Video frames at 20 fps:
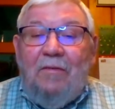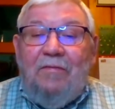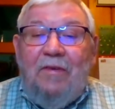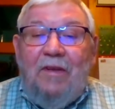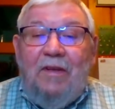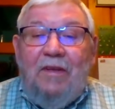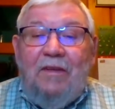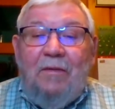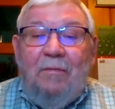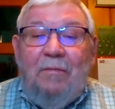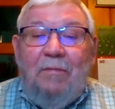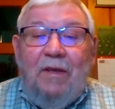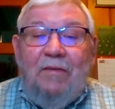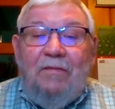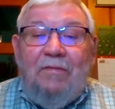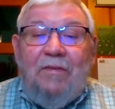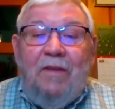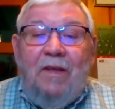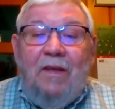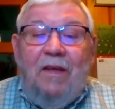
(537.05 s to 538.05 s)
feeding the
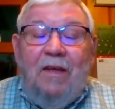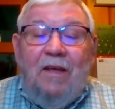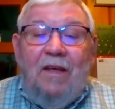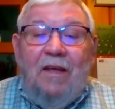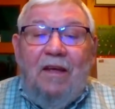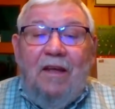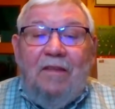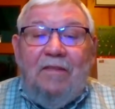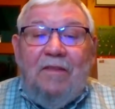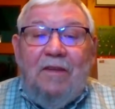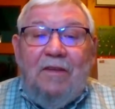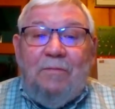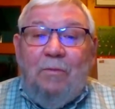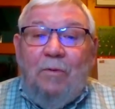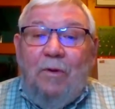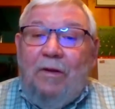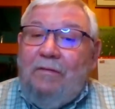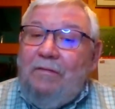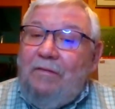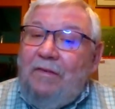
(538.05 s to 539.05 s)
beef at this
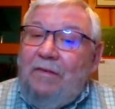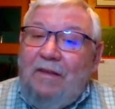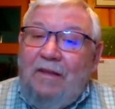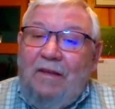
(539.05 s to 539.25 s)
point.